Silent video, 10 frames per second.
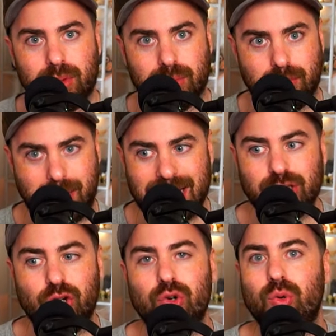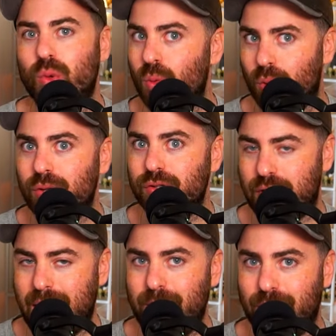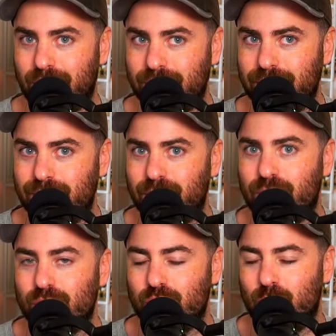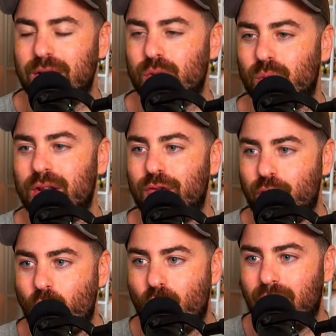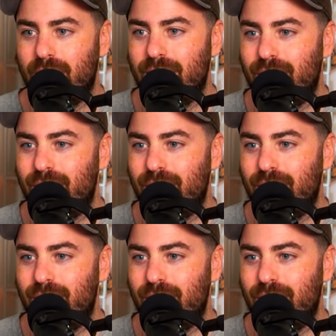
Master Duel World Champion for 2024,